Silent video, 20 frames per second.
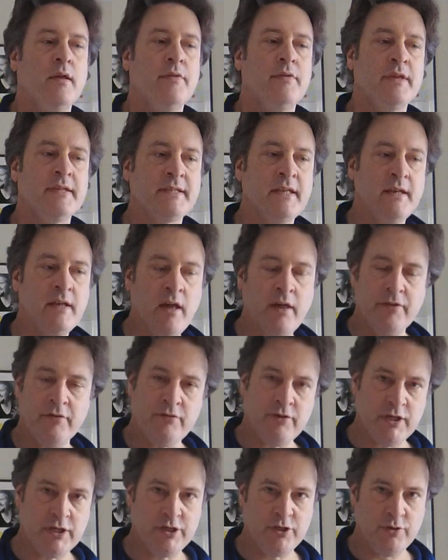There's another
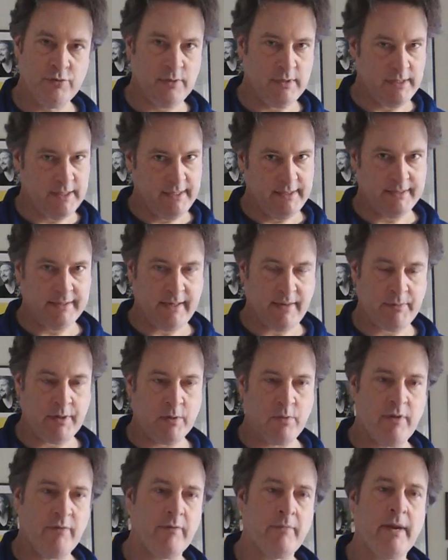issue in these
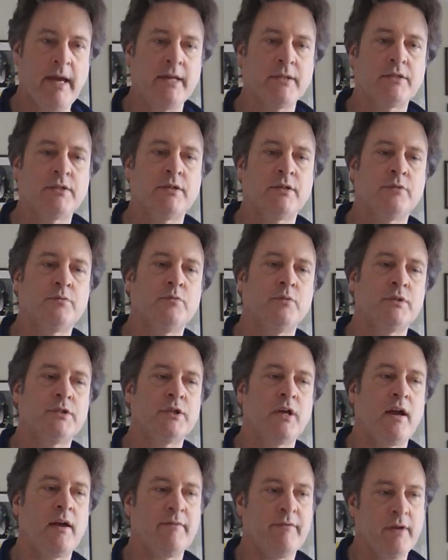semiquaver passages which
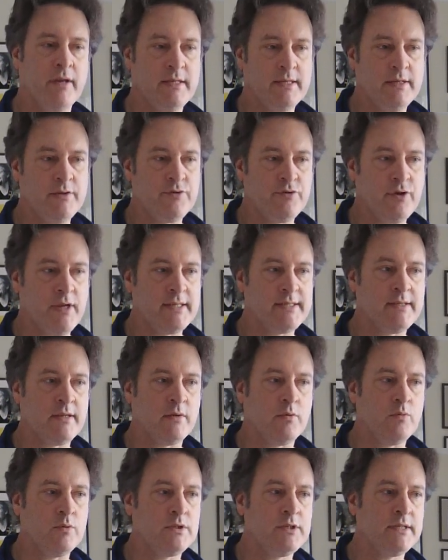I find
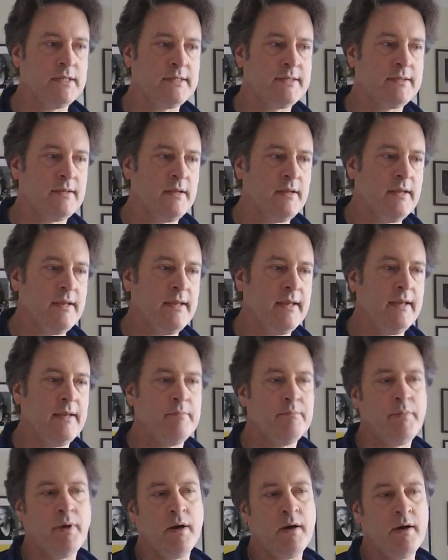interesting, which is
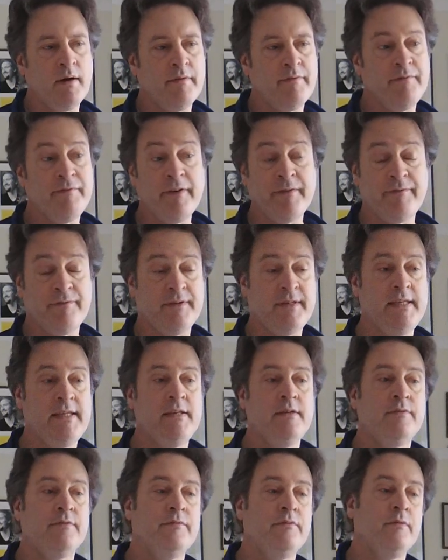in bar
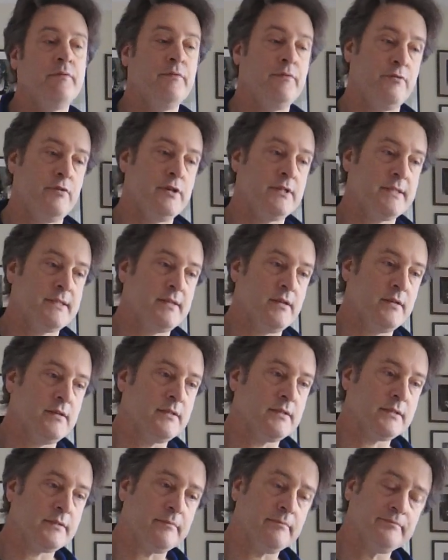15, for
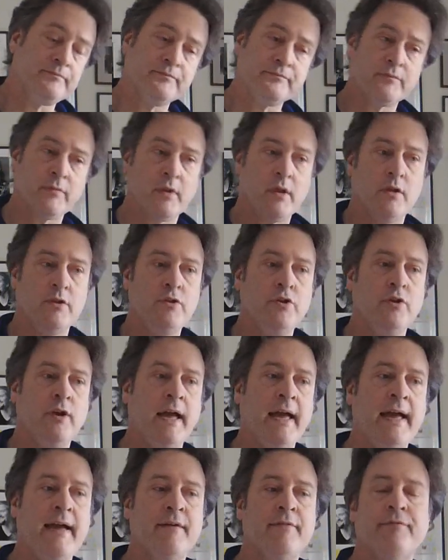instance, you
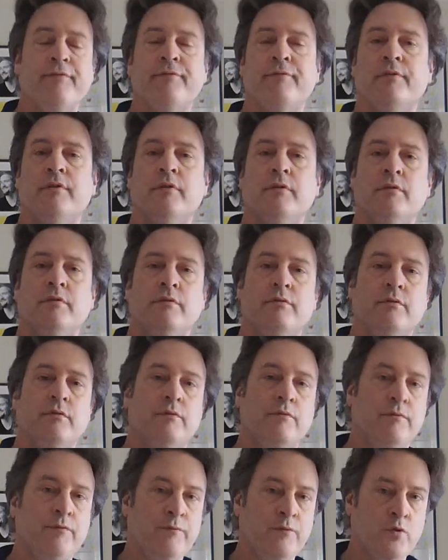have
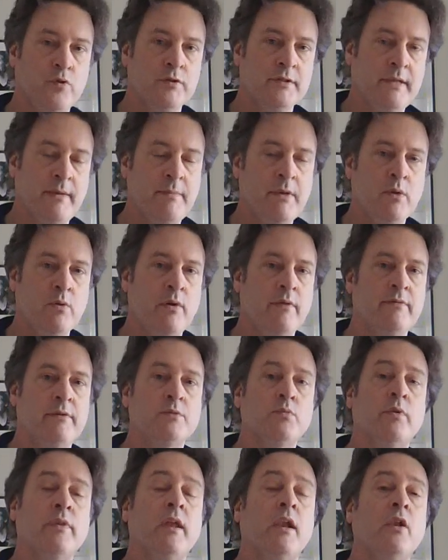4
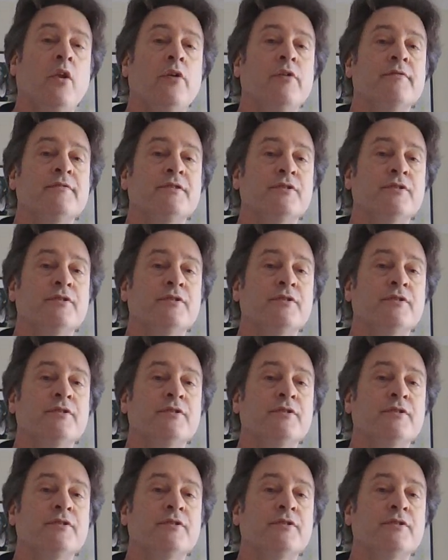semiquavers with a lot of